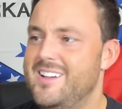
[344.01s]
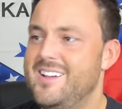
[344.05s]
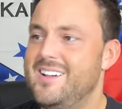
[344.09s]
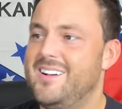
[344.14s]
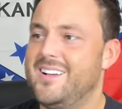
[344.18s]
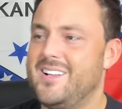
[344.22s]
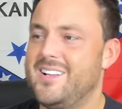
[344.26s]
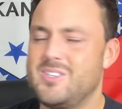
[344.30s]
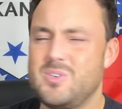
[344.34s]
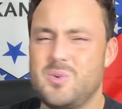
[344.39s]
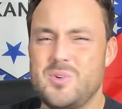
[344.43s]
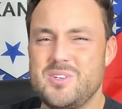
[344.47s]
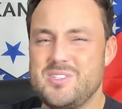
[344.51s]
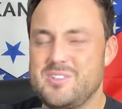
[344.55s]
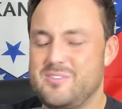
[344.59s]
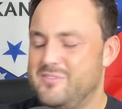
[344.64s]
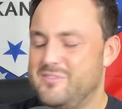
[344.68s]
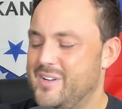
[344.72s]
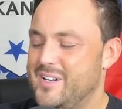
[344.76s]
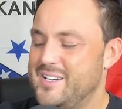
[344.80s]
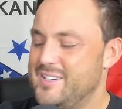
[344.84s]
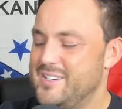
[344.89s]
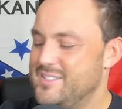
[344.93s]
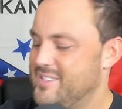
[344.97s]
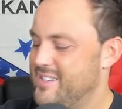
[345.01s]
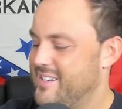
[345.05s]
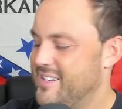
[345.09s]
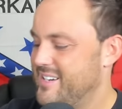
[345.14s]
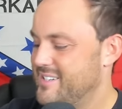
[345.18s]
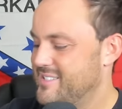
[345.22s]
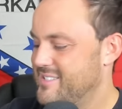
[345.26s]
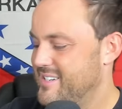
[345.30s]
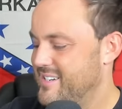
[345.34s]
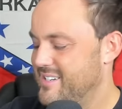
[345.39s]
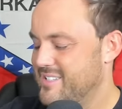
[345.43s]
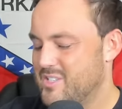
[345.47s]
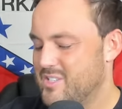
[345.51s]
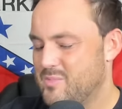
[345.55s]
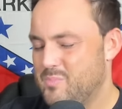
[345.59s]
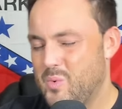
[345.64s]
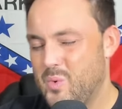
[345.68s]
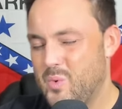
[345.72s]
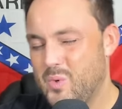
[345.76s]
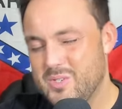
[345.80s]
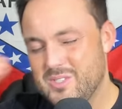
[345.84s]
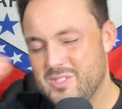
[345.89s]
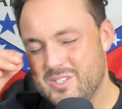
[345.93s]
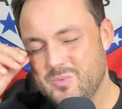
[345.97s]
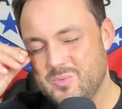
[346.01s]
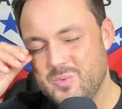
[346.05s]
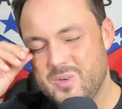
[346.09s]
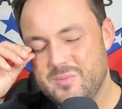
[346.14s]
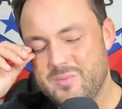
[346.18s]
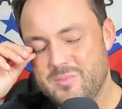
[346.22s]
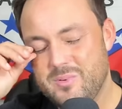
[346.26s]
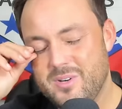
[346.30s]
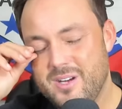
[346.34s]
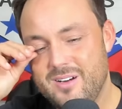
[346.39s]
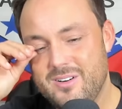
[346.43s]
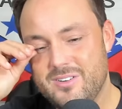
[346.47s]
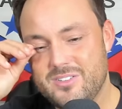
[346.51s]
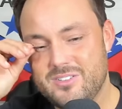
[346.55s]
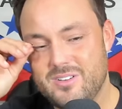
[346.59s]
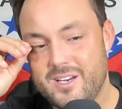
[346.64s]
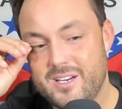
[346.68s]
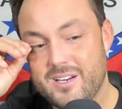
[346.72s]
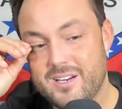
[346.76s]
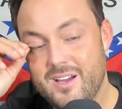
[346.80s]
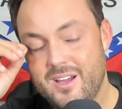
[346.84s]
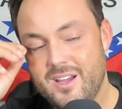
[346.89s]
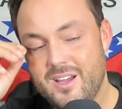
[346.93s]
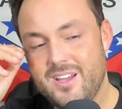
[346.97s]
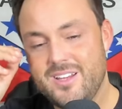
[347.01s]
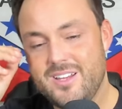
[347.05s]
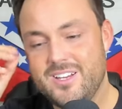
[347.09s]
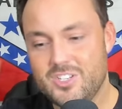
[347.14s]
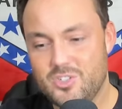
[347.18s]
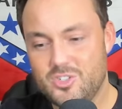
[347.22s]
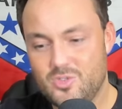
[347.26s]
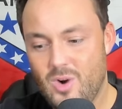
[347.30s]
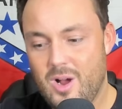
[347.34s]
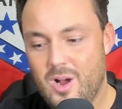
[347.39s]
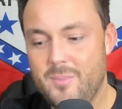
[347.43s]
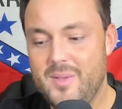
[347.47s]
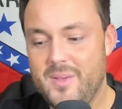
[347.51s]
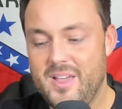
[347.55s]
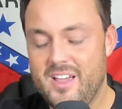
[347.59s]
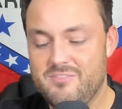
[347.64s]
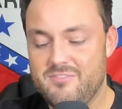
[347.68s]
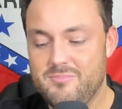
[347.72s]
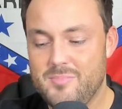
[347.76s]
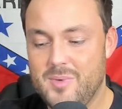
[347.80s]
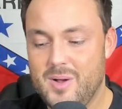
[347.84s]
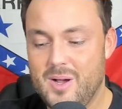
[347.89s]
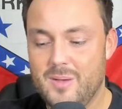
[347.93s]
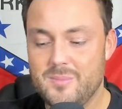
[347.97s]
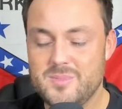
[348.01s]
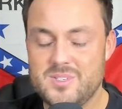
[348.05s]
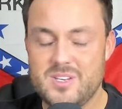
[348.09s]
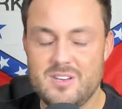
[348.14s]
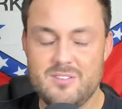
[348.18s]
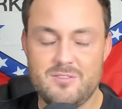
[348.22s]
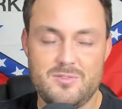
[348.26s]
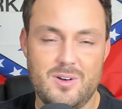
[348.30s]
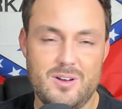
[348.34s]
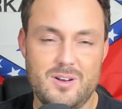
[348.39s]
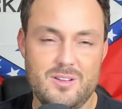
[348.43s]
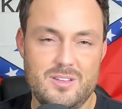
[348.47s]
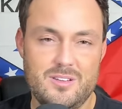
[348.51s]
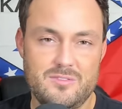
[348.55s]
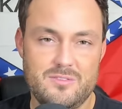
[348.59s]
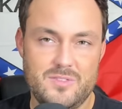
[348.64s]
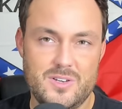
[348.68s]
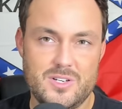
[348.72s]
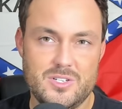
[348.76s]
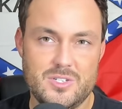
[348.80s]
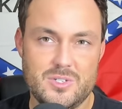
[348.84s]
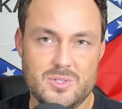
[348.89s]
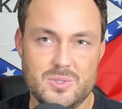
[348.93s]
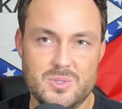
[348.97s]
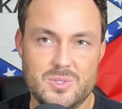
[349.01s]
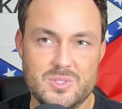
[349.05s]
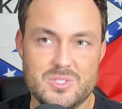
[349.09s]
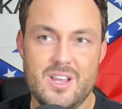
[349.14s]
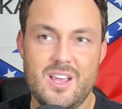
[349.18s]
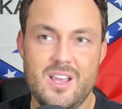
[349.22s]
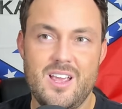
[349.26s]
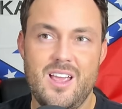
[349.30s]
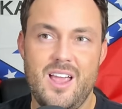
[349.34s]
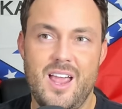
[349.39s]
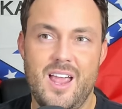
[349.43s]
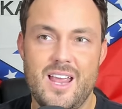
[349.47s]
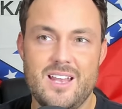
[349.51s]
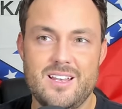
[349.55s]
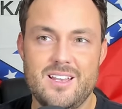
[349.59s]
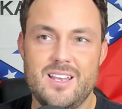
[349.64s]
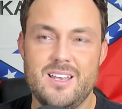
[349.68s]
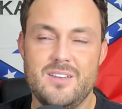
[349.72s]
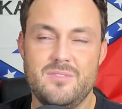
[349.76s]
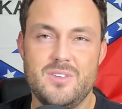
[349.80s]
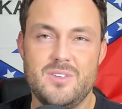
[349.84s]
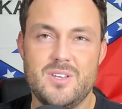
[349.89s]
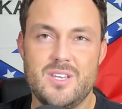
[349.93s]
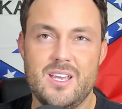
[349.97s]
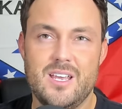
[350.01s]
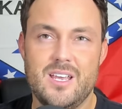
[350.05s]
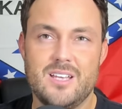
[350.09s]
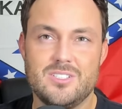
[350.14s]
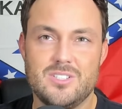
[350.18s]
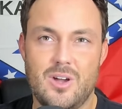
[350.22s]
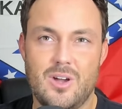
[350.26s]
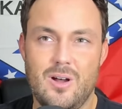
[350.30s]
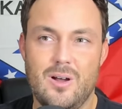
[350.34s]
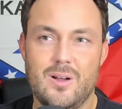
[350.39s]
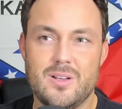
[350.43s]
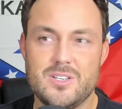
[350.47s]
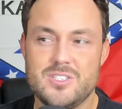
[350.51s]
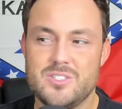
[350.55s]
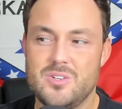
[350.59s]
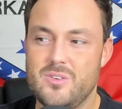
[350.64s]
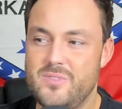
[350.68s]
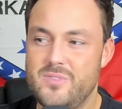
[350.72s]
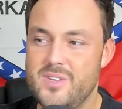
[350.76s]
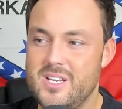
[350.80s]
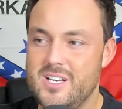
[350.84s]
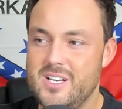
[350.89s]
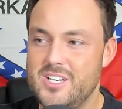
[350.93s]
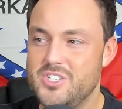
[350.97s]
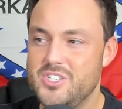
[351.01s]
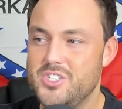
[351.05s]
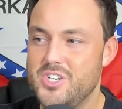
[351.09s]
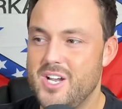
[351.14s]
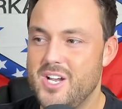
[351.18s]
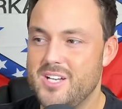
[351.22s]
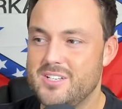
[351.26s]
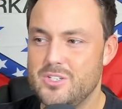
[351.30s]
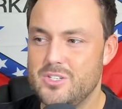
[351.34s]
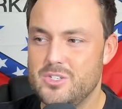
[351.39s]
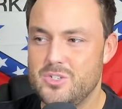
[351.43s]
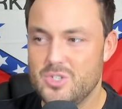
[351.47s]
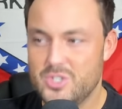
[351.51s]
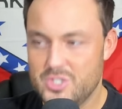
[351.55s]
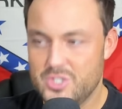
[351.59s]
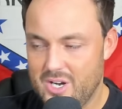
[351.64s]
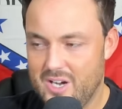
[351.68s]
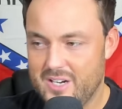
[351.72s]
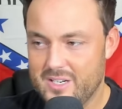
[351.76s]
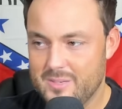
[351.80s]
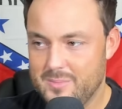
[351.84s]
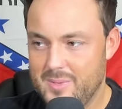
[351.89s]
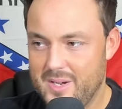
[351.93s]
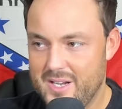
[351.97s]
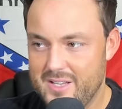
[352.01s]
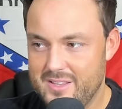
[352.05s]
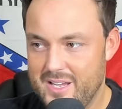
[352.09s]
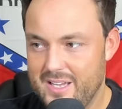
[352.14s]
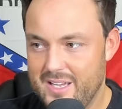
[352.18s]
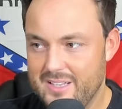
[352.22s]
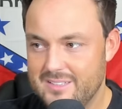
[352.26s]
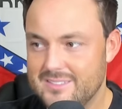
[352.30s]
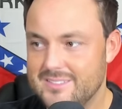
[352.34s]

Like, that's always the funniest thing I see in sports is when players, like, you drop F-bombs in front of the officials, and then if you get tossed or if you get ejected, you're shocked by that.